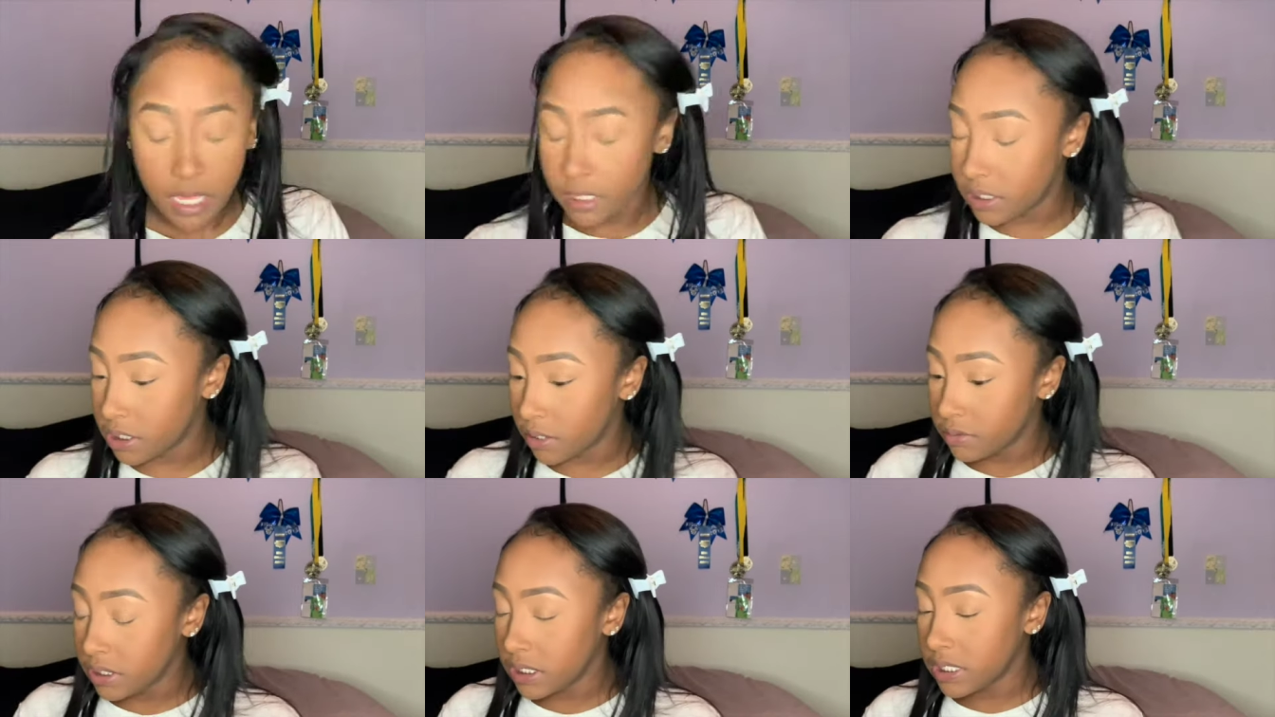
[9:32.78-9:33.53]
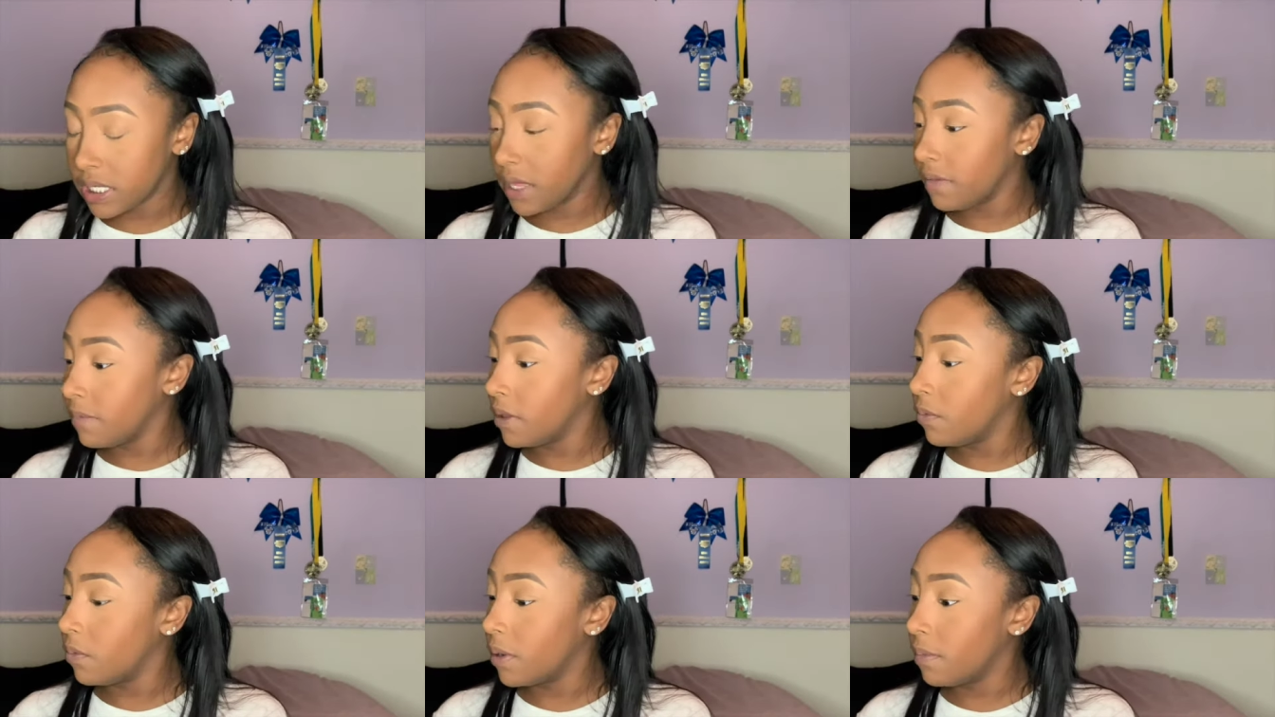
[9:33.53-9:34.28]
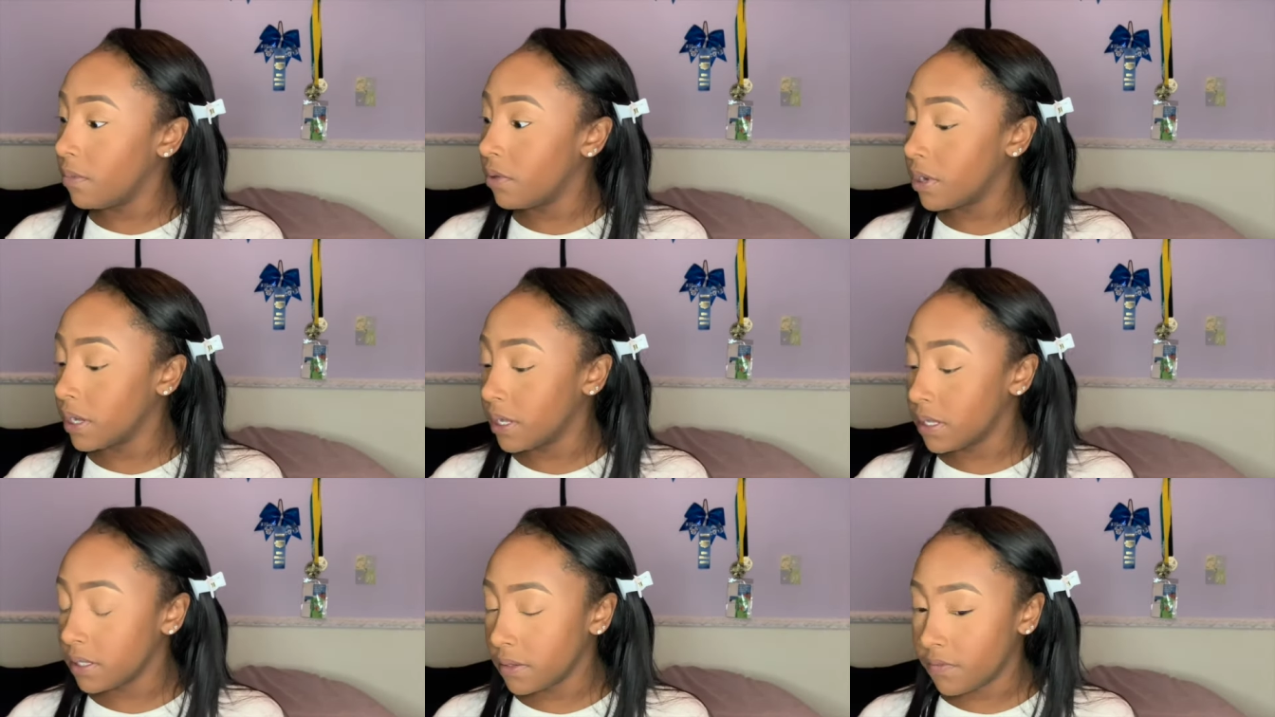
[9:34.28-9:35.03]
So just to give me one more,